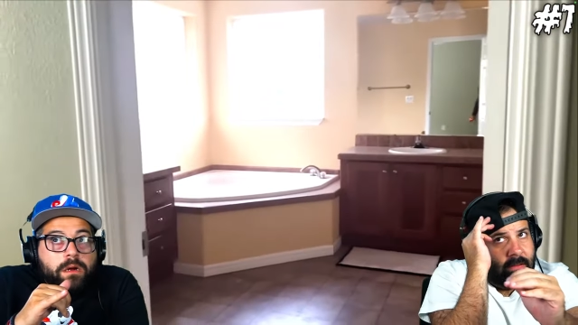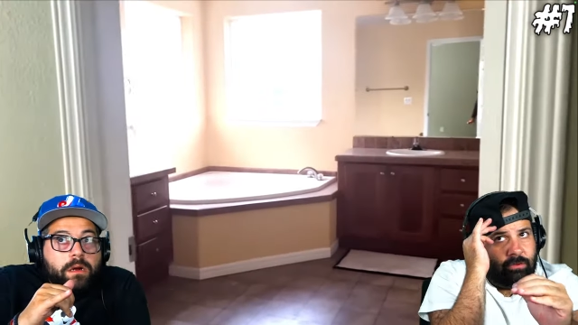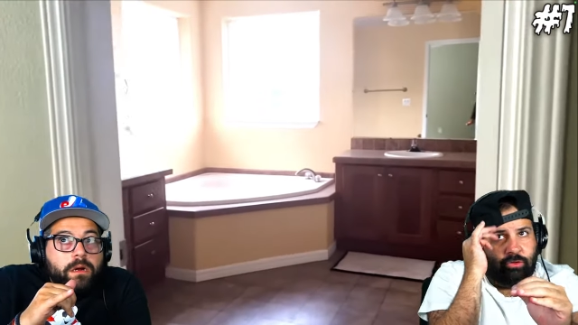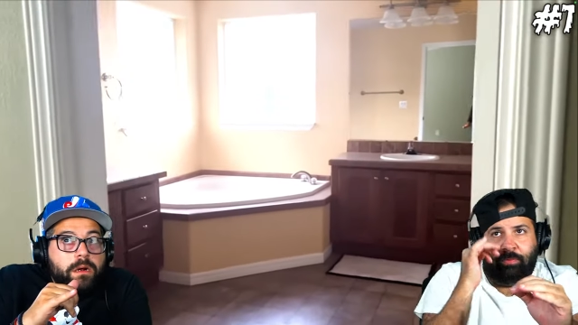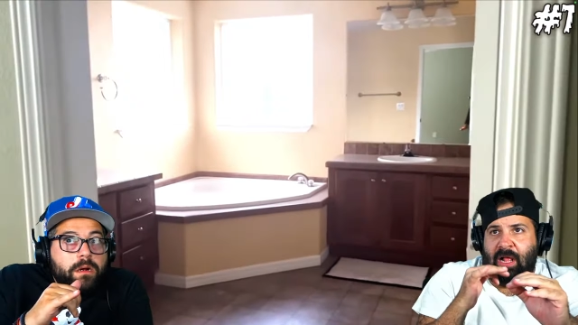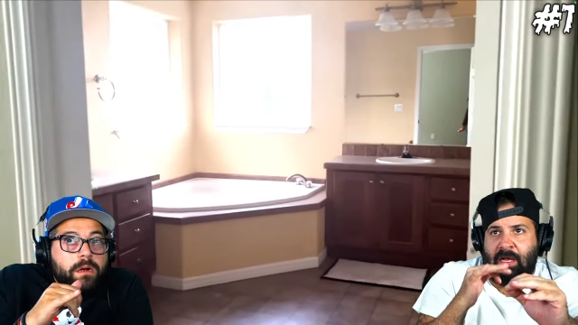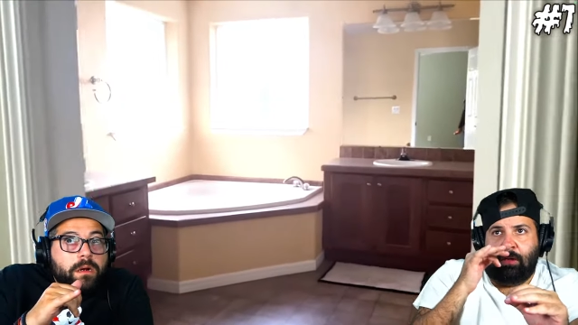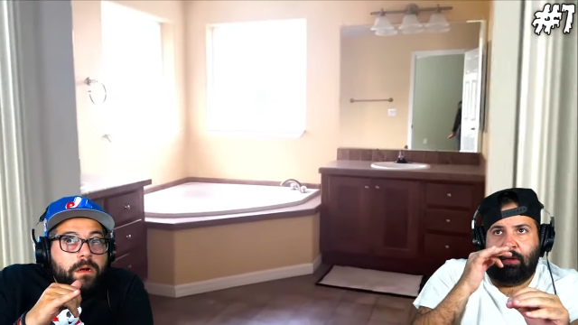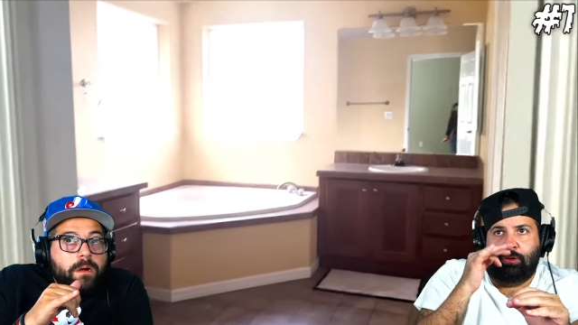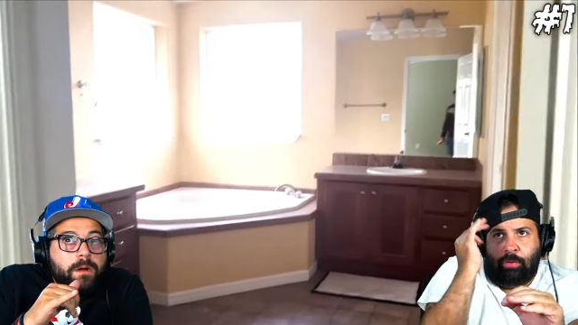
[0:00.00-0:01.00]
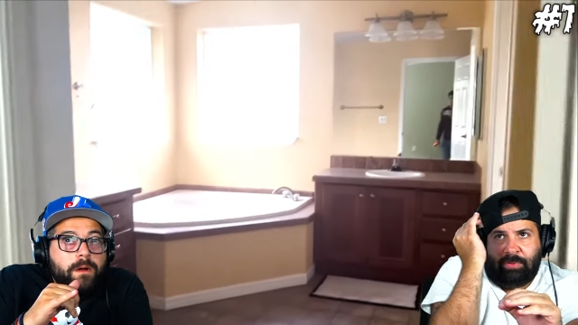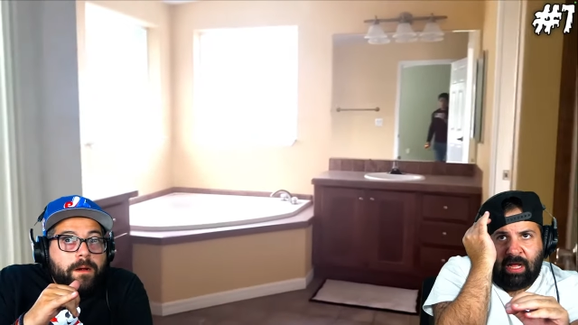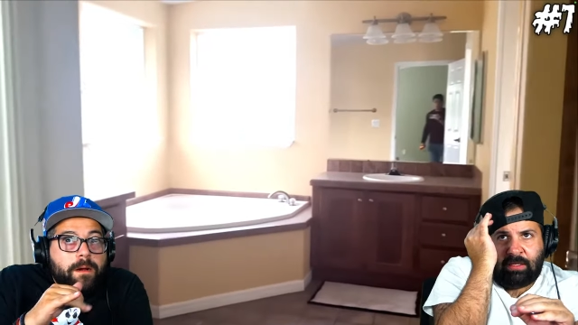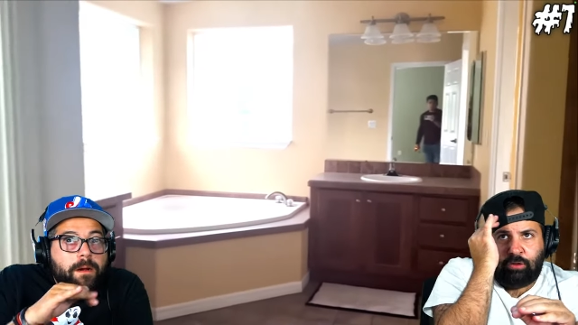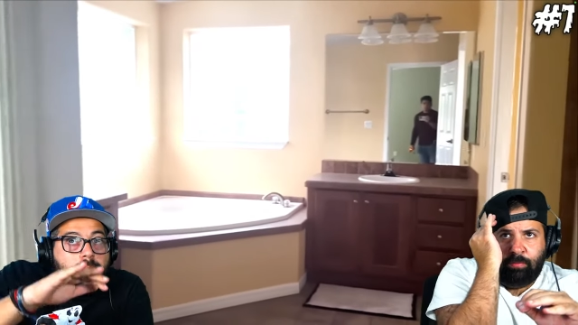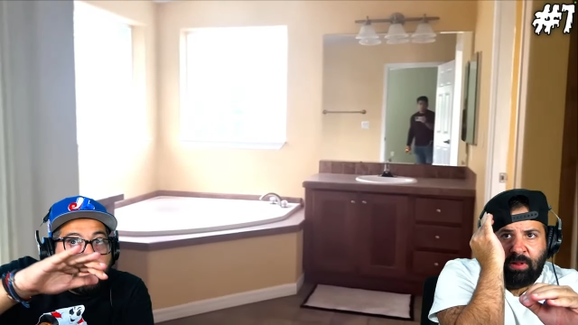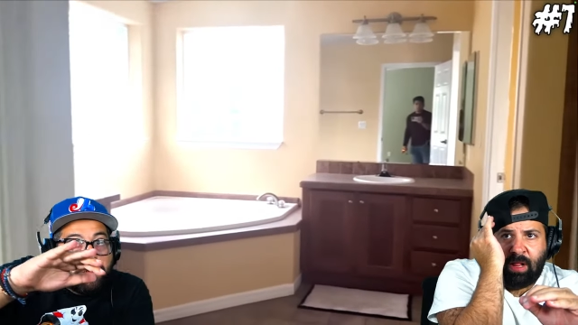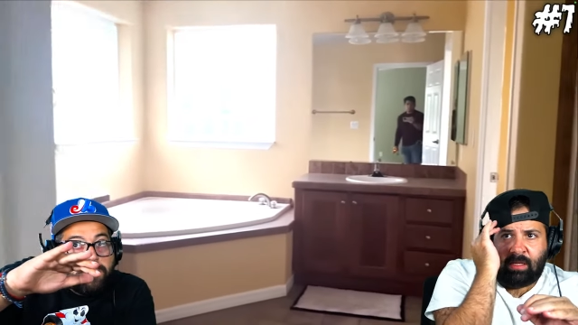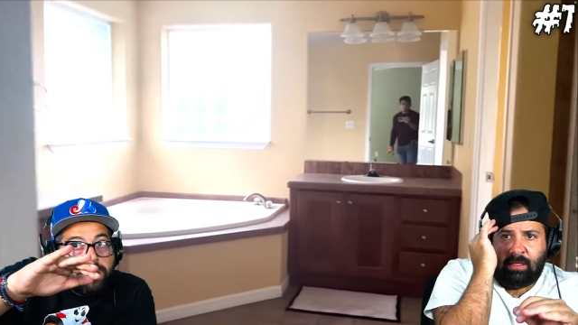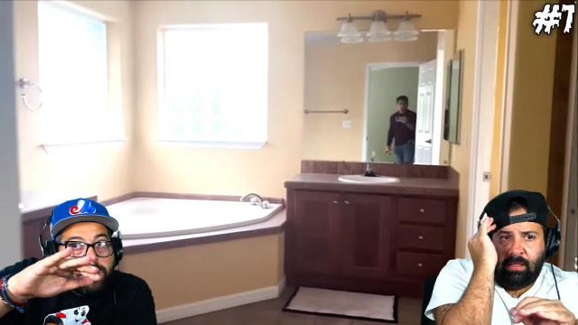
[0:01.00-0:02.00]
Speaker 1: Door block, door block, door
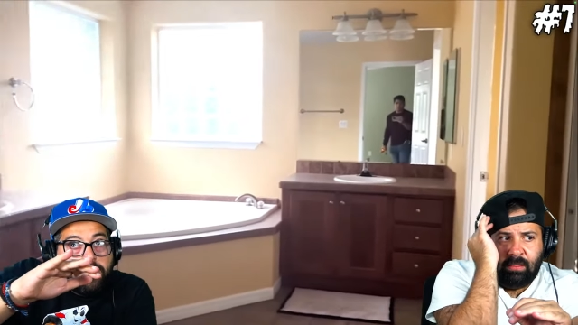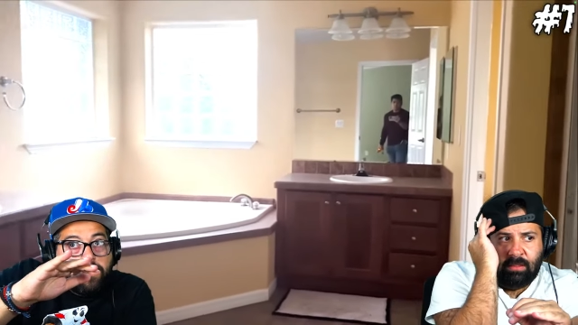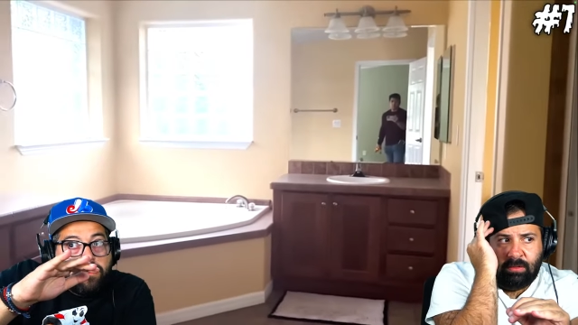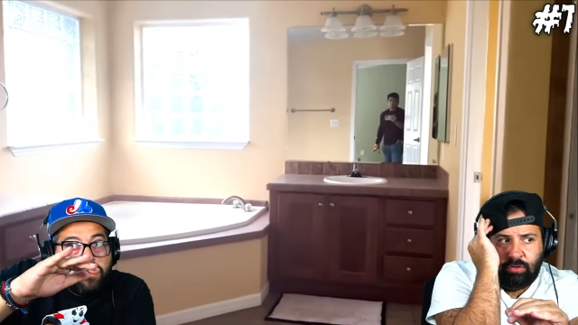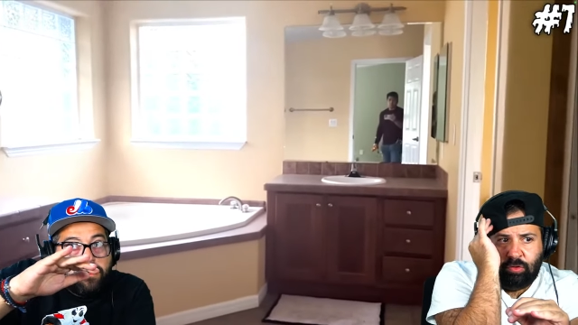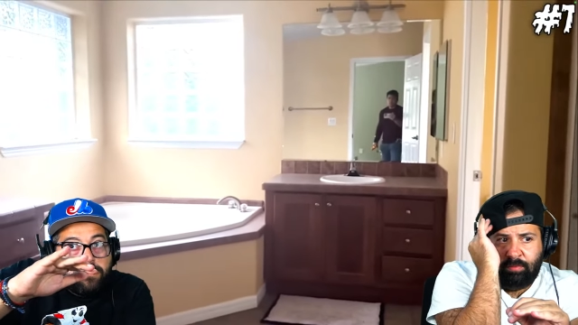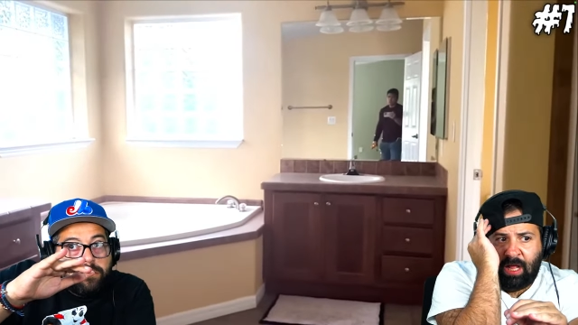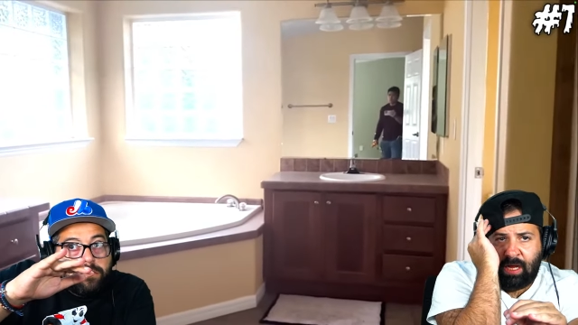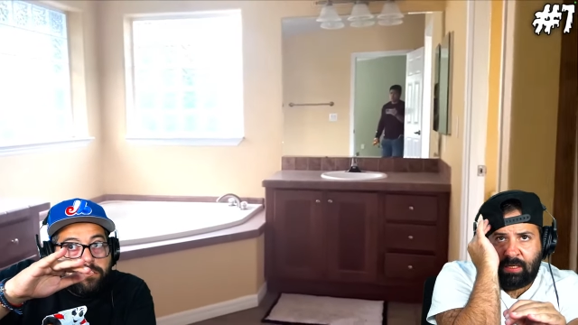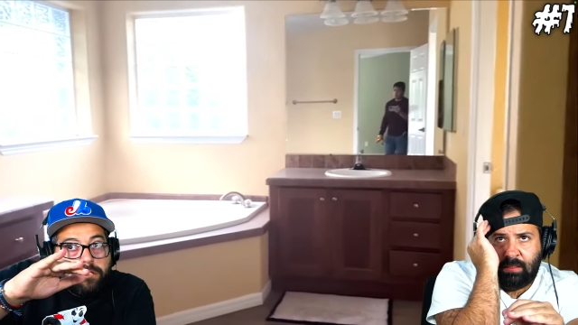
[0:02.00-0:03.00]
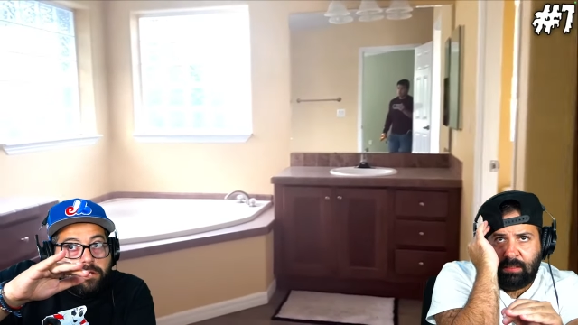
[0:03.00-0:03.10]
block, door block.